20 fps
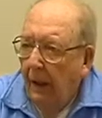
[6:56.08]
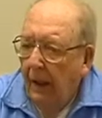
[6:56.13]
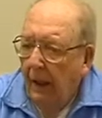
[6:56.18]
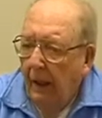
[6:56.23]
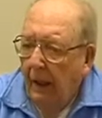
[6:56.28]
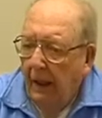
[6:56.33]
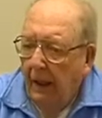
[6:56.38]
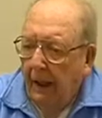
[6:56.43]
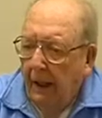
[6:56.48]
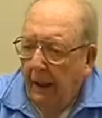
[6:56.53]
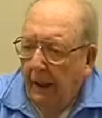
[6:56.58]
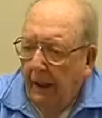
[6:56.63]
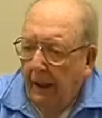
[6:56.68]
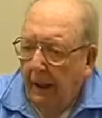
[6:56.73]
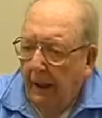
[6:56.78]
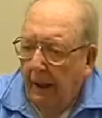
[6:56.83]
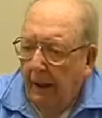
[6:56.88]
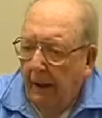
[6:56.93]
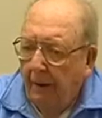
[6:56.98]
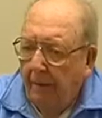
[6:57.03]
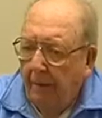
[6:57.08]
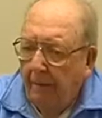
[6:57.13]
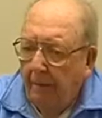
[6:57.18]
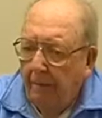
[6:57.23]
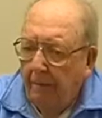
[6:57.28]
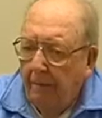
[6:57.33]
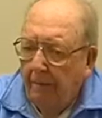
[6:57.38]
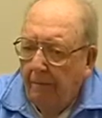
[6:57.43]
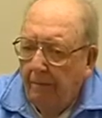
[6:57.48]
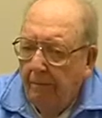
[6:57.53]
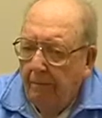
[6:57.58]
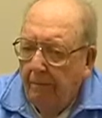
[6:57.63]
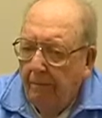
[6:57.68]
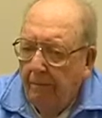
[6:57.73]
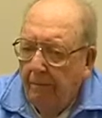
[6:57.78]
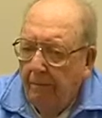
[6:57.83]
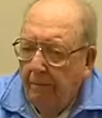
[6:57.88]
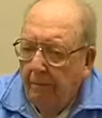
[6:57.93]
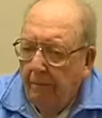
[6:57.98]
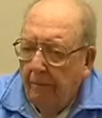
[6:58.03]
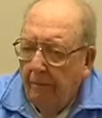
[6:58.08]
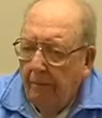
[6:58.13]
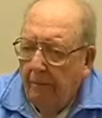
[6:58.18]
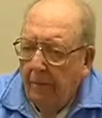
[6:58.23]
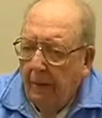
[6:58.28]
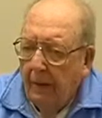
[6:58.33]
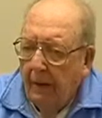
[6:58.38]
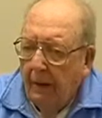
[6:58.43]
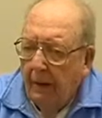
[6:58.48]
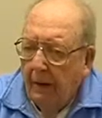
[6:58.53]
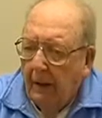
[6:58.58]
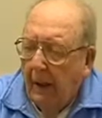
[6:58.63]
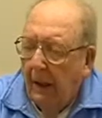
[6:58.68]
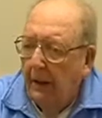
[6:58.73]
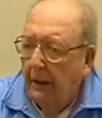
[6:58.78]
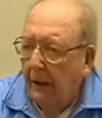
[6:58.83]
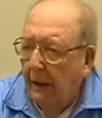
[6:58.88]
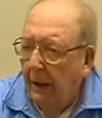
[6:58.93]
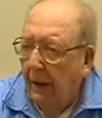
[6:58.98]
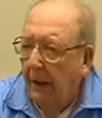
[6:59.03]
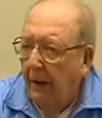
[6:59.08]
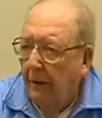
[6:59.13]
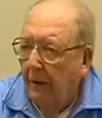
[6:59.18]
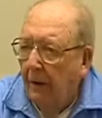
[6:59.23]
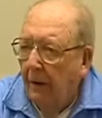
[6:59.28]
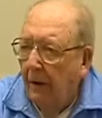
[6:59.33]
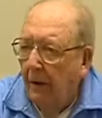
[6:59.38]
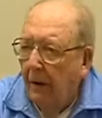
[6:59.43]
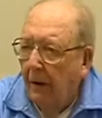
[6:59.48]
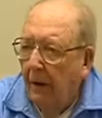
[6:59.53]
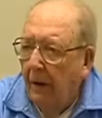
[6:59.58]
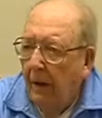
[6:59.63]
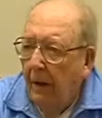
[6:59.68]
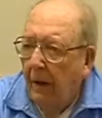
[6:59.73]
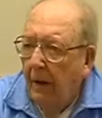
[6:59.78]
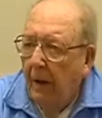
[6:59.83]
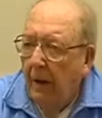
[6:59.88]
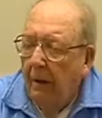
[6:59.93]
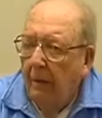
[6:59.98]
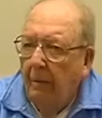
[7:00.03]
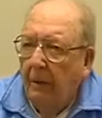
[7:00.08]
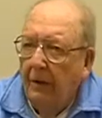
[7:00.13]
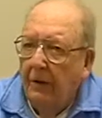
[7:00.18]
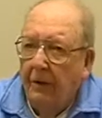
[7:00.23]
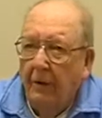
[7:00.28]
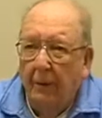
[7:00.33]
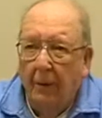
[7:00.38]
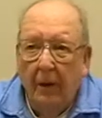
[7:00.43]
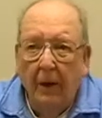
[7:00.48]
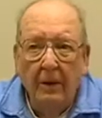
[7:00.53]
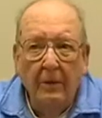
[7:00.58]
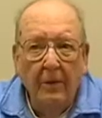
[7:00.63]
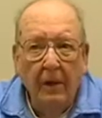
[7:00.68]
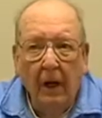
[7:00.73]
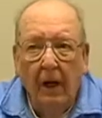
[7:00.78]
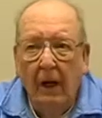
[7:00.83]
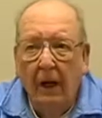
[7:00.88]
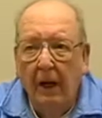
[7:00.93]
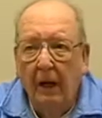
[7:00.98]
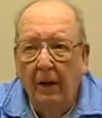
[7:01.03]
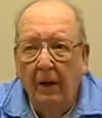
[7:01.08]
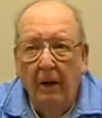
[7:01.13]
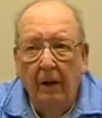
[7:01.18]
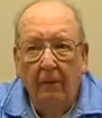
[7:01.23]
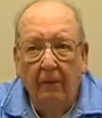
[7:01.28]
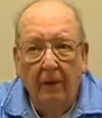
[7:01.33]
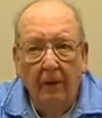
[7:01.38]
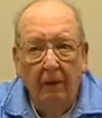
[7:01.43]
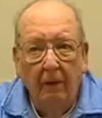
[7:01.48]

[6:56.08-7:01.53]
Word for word: and uh, we got together. But surprisingly enough, there